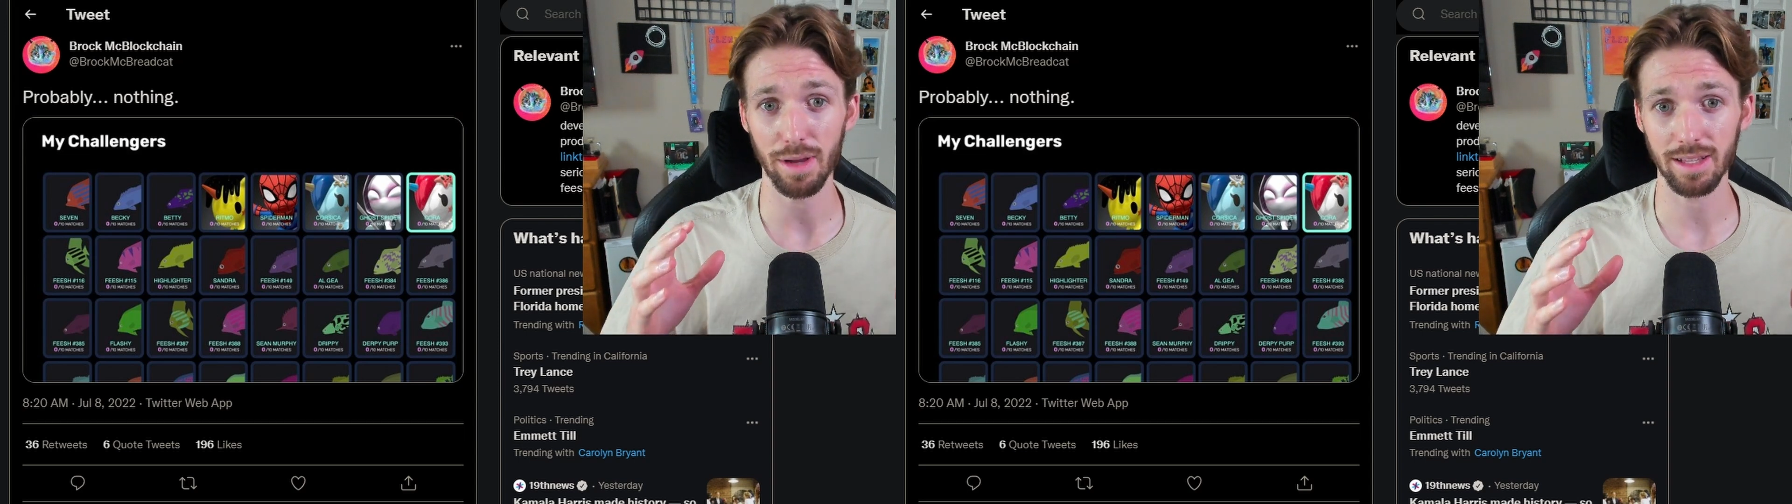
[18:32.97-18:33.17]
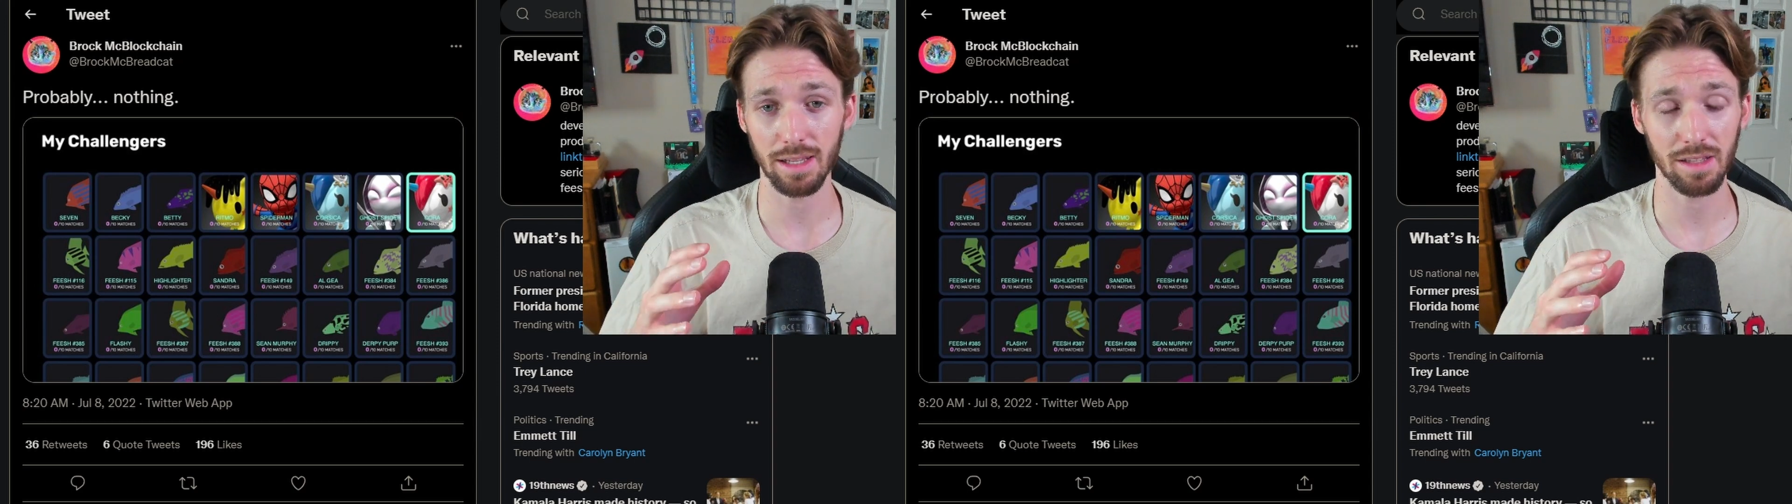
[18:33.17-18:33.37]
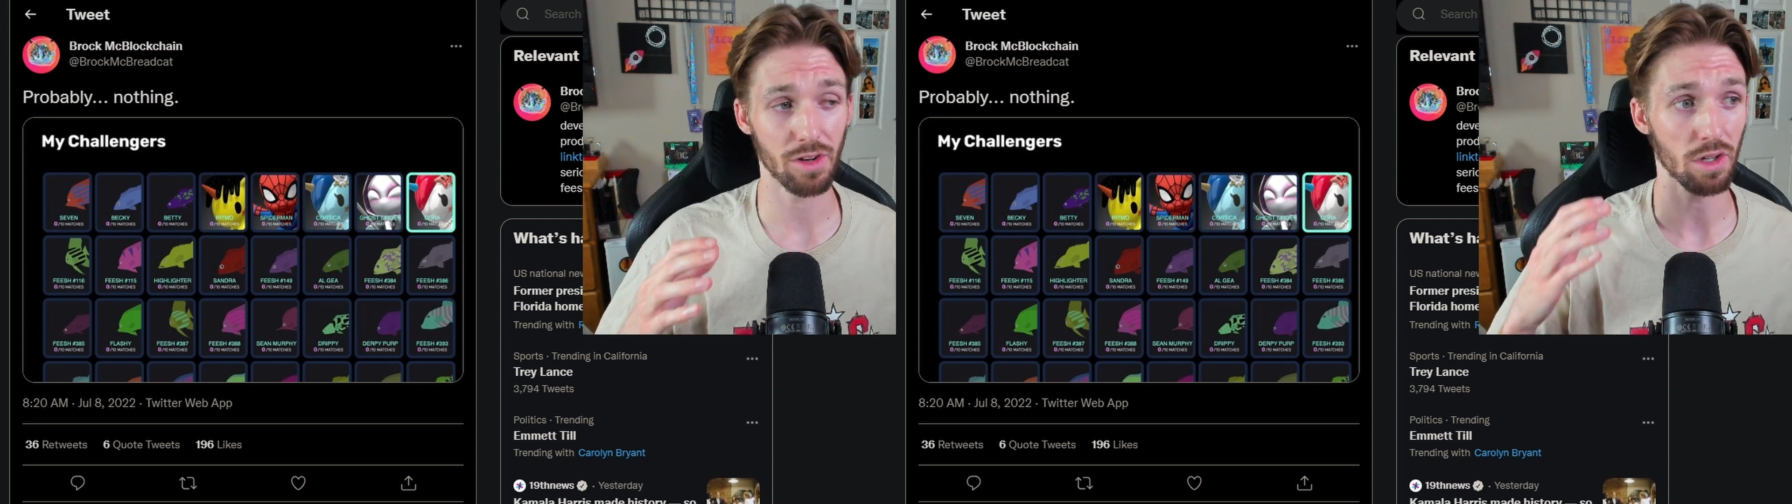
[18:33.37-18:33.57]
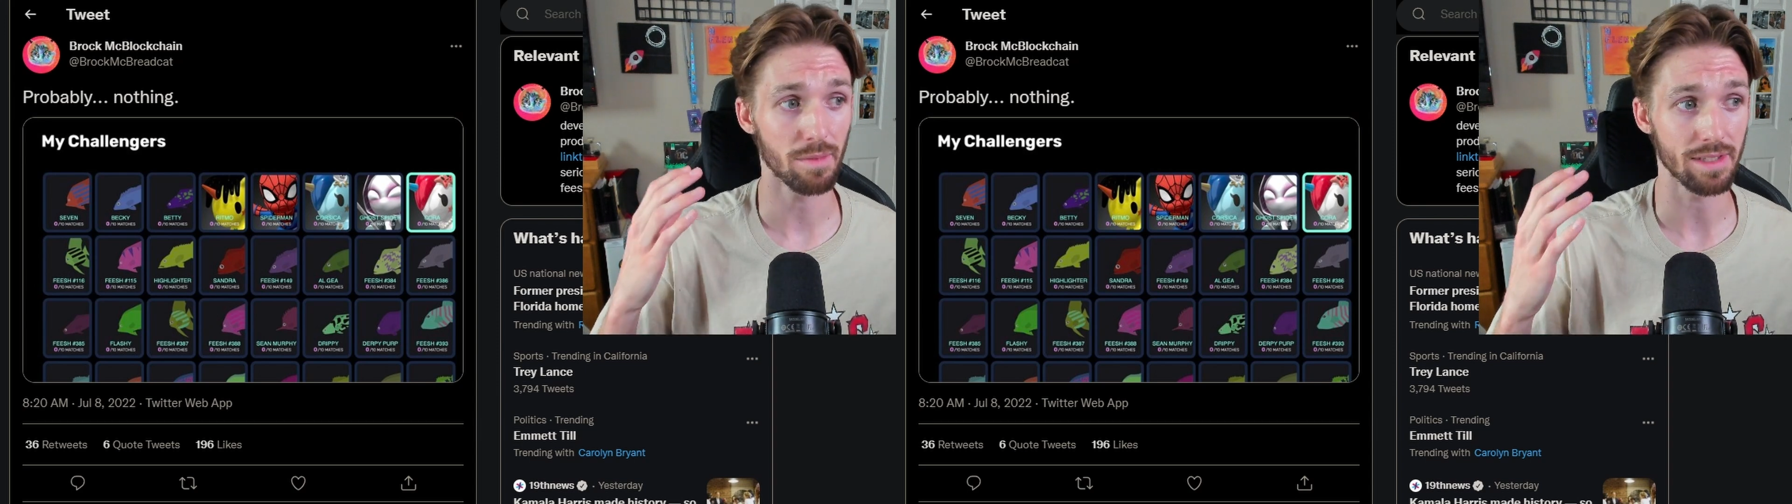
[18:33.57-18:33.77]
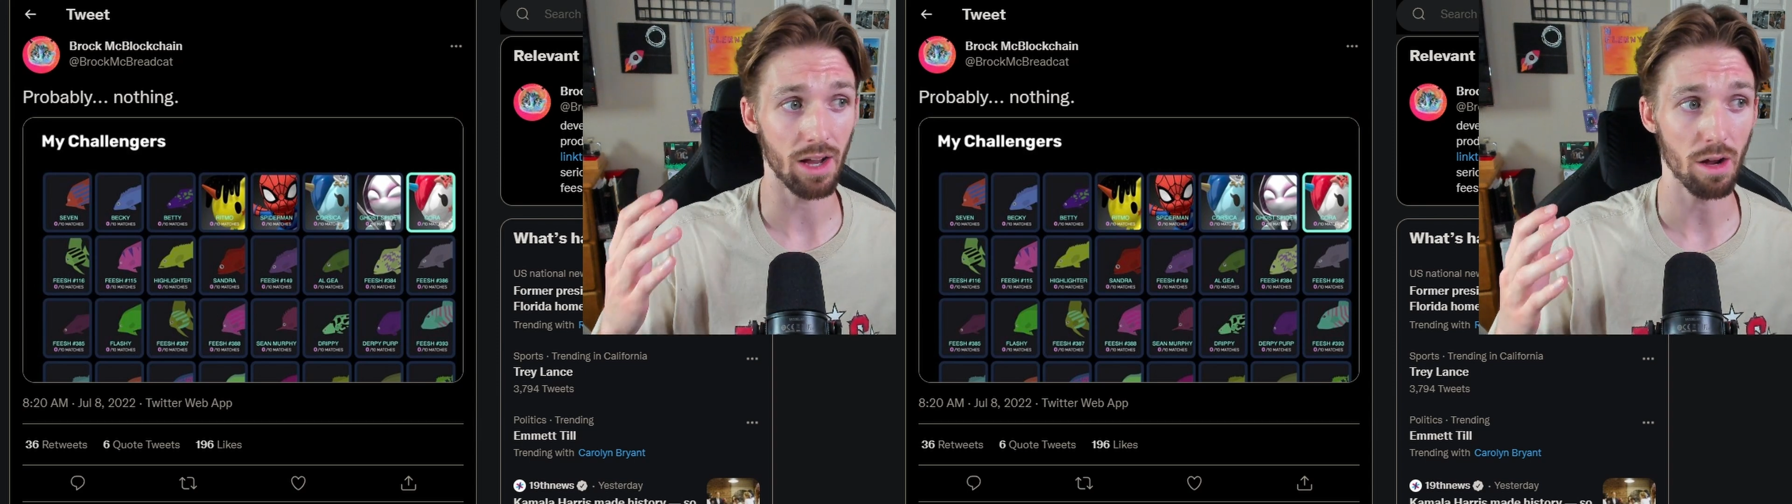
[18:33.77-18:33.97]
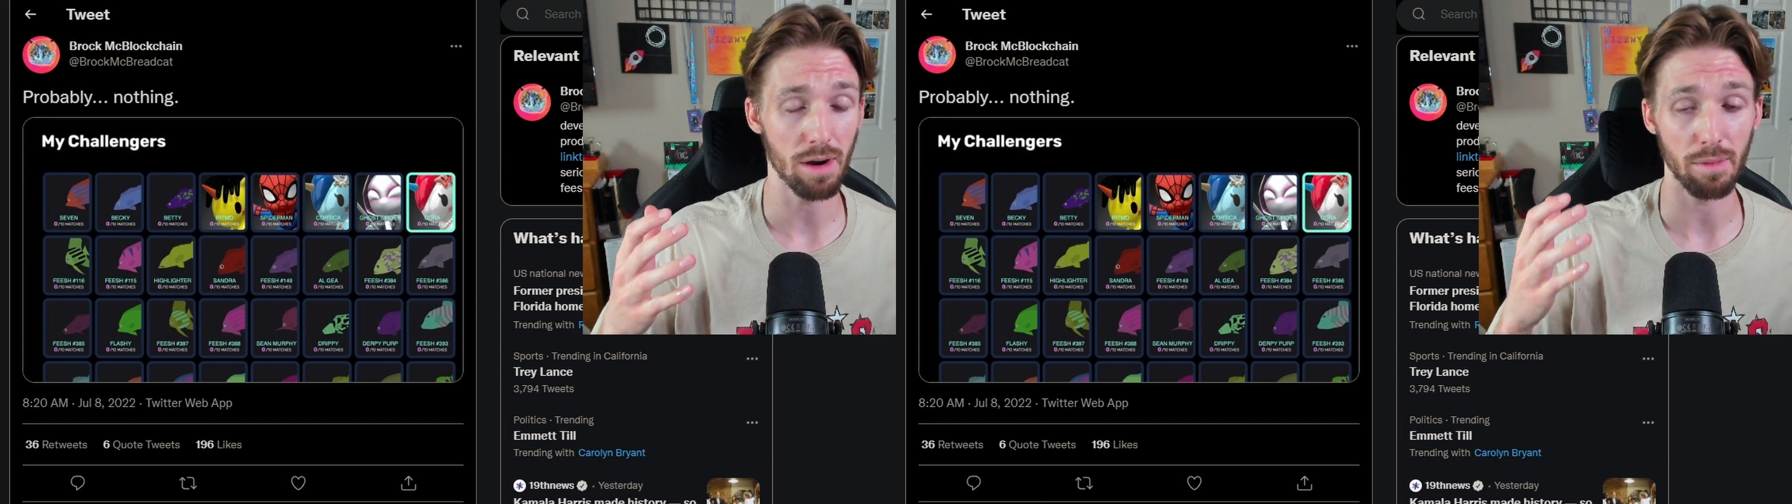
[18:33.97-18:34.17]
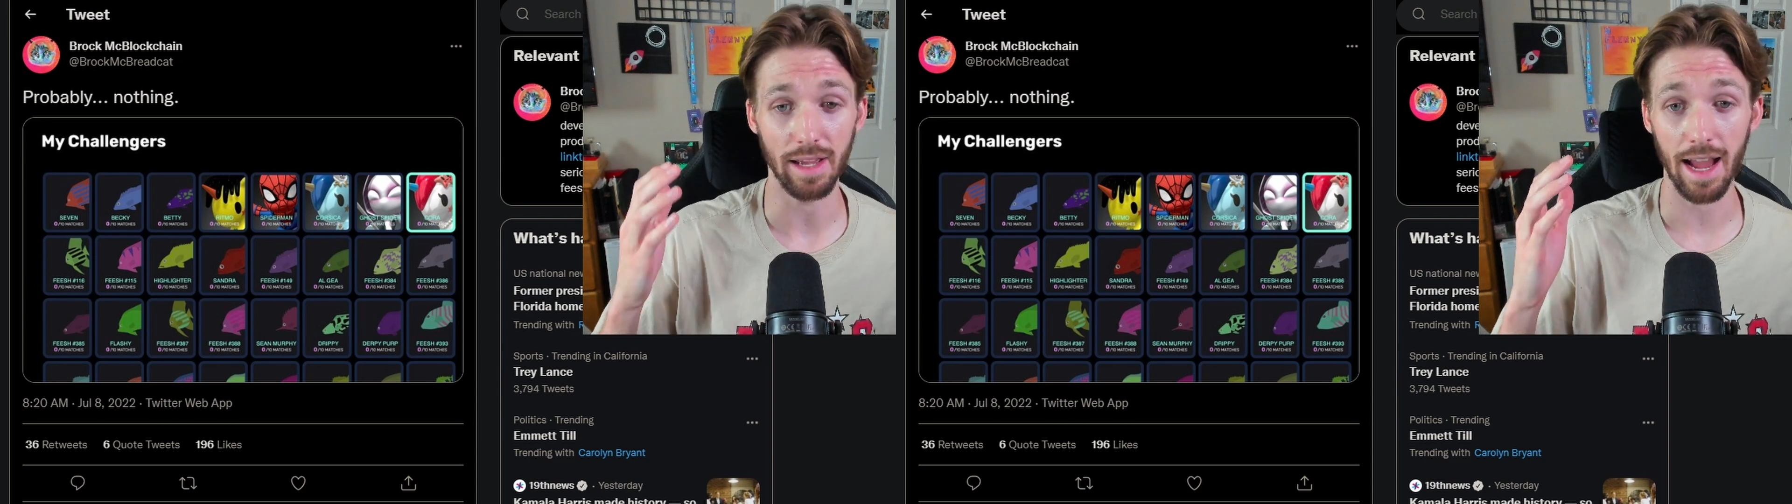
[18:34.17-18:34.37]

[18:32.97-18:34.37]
By the time the video comes out, I'll probably